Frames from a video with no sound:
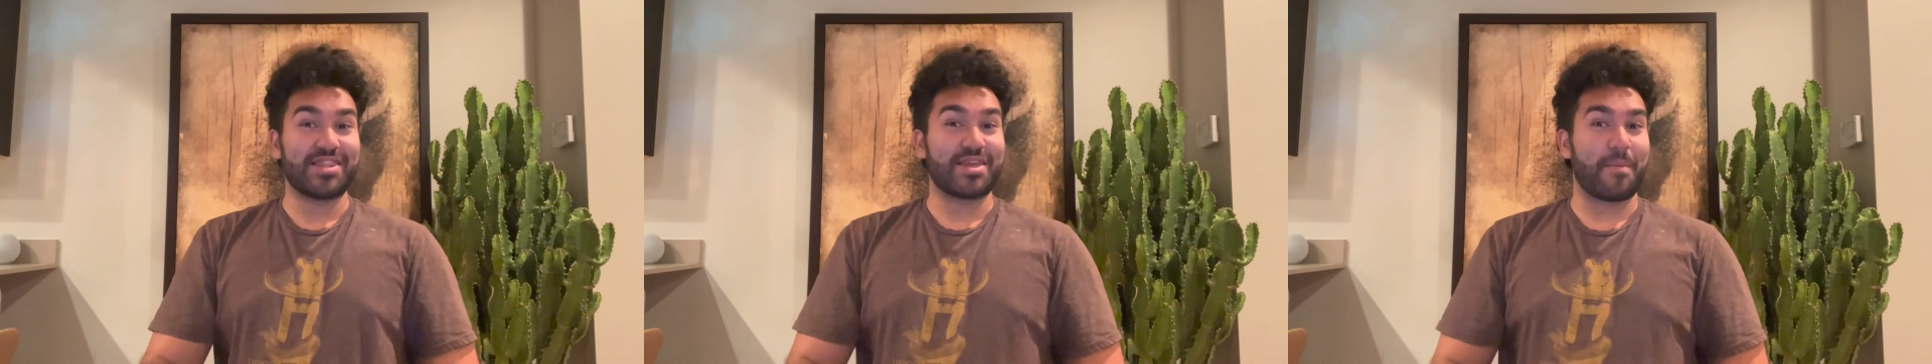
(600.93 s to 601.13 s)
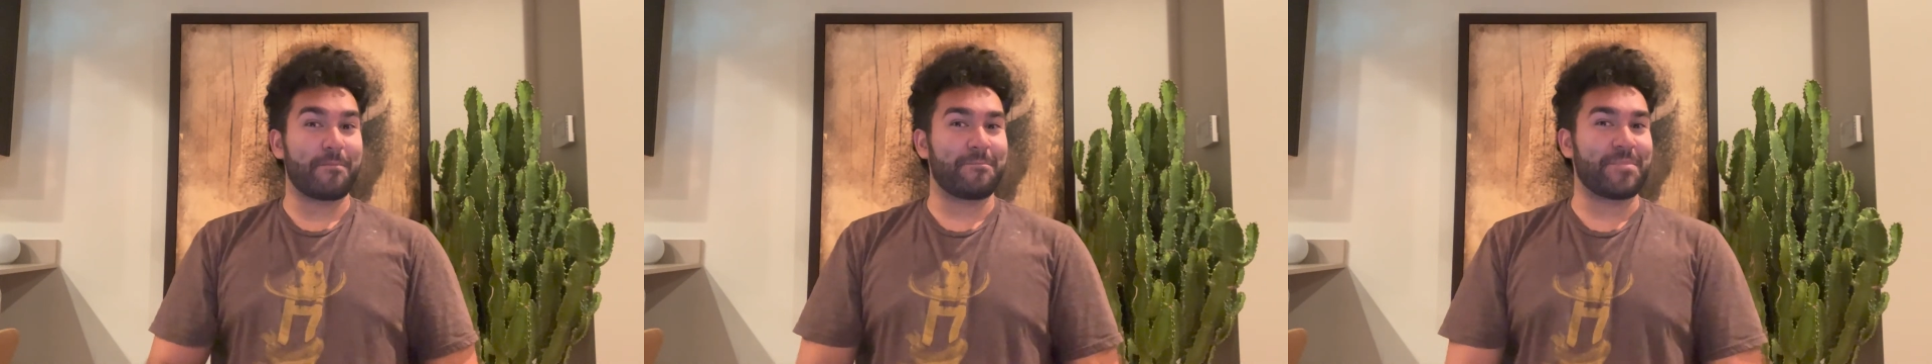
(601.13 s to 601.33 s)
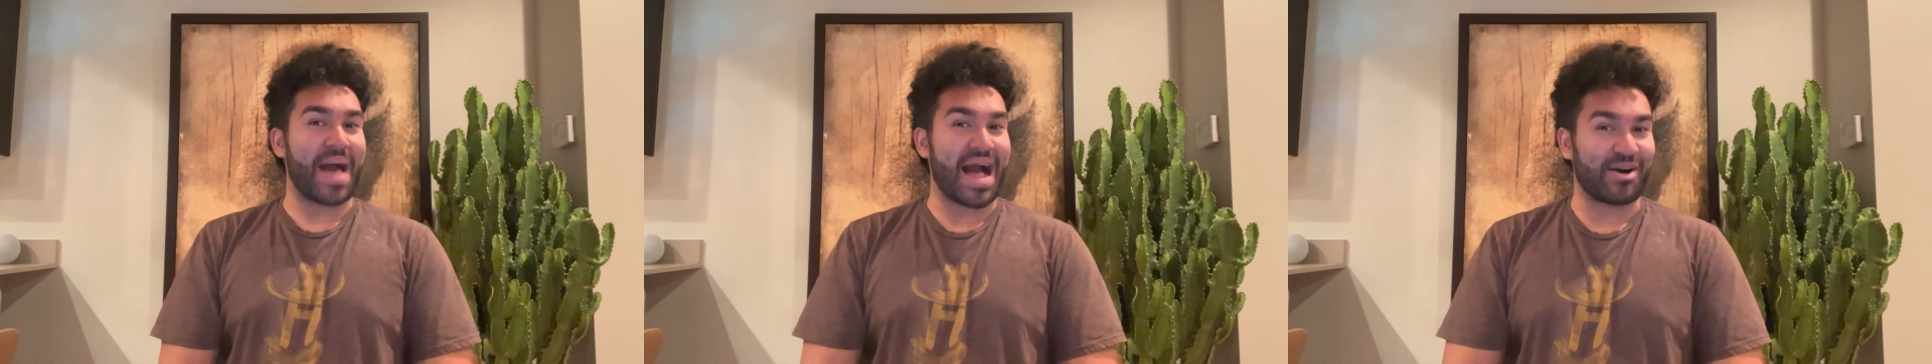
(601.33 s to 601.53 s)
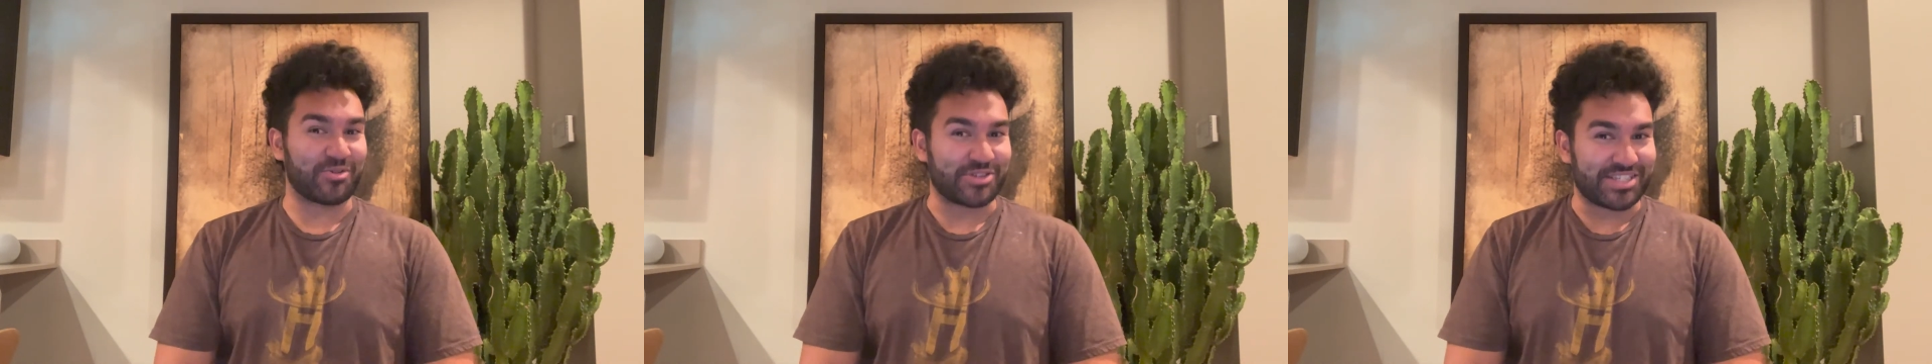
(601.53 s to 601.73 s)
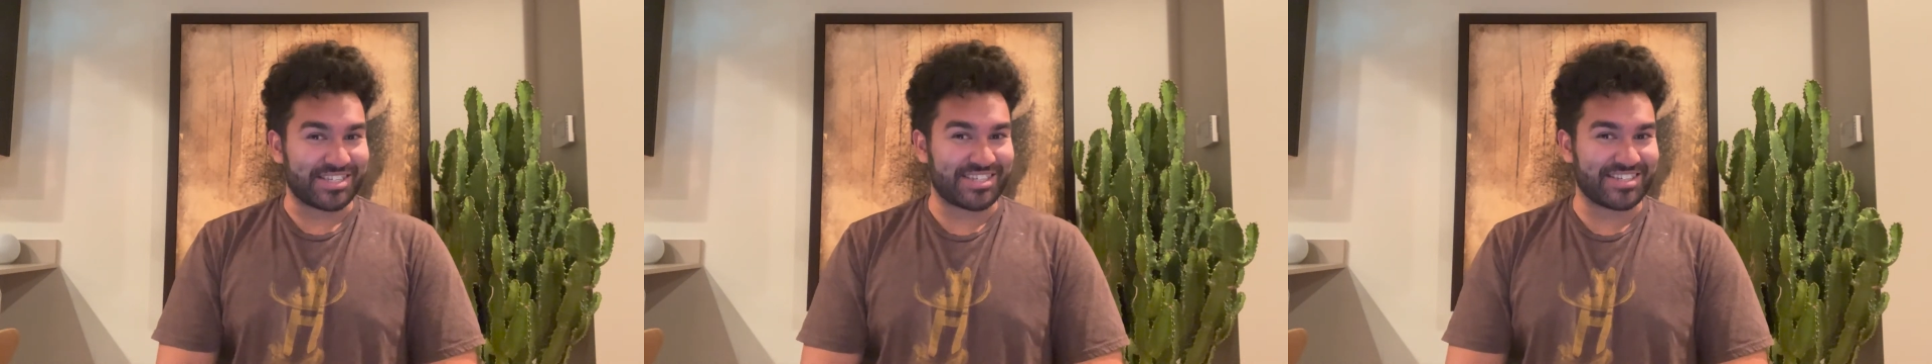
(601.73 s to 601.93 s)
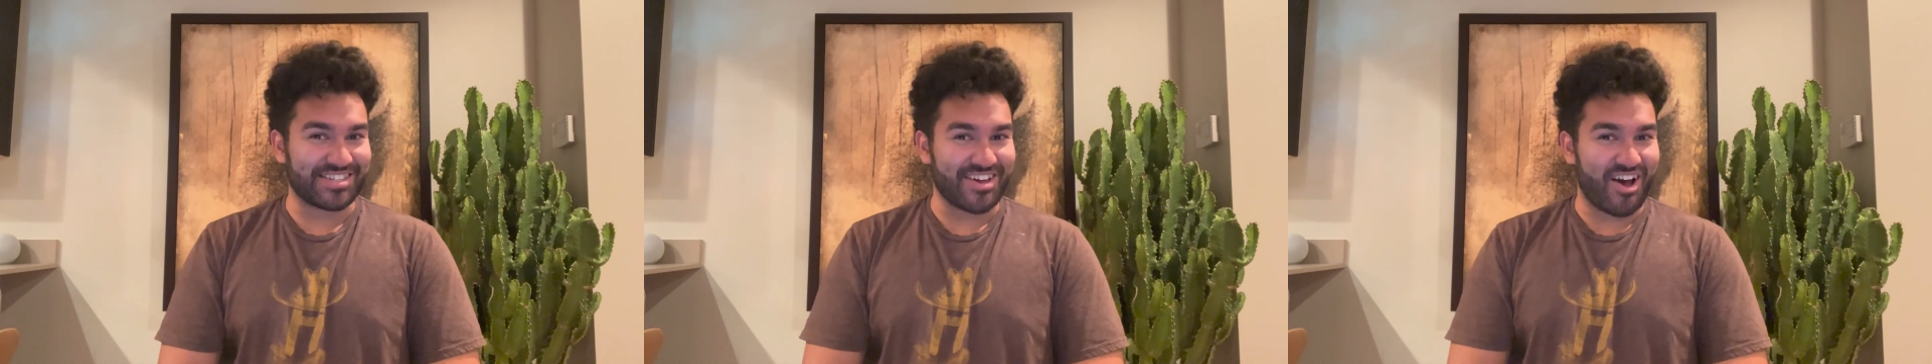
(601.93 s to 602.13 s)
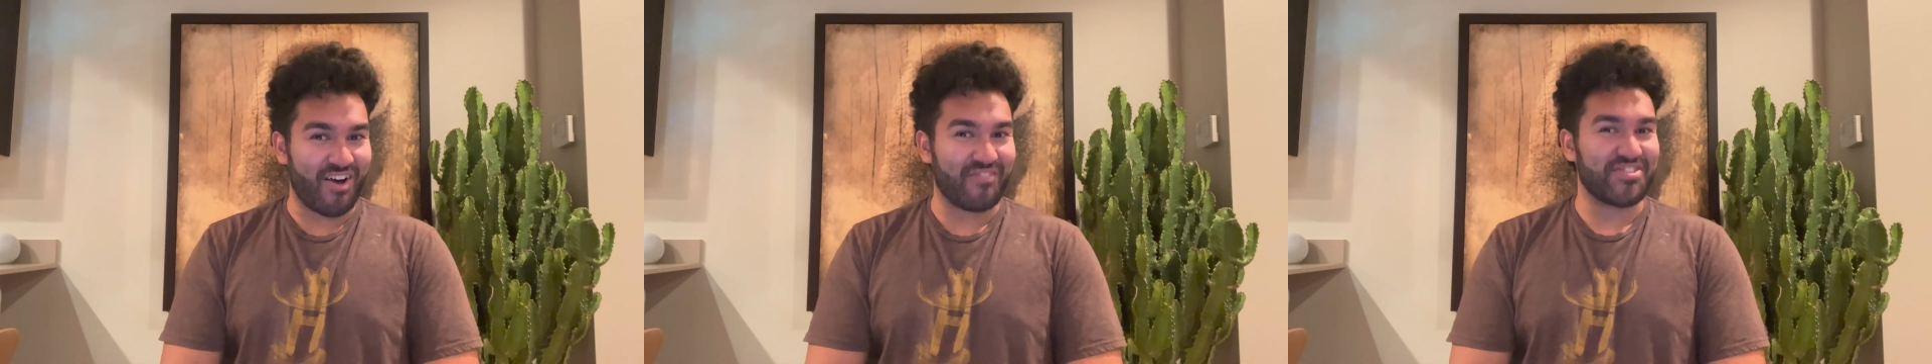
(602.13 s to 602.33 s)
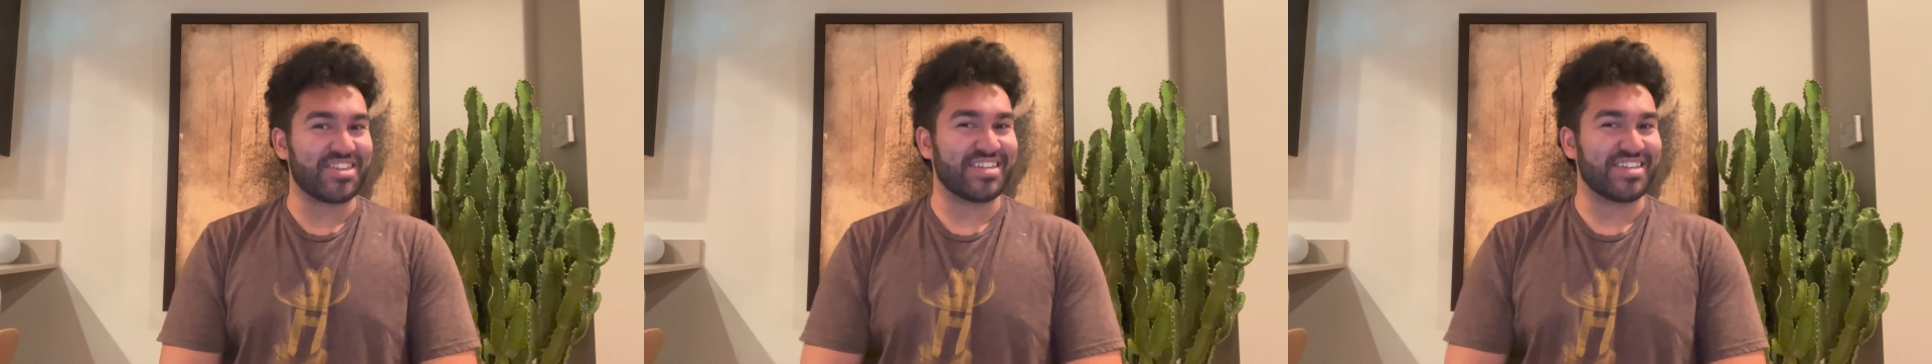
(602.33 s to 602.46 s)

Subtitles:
the bounce of the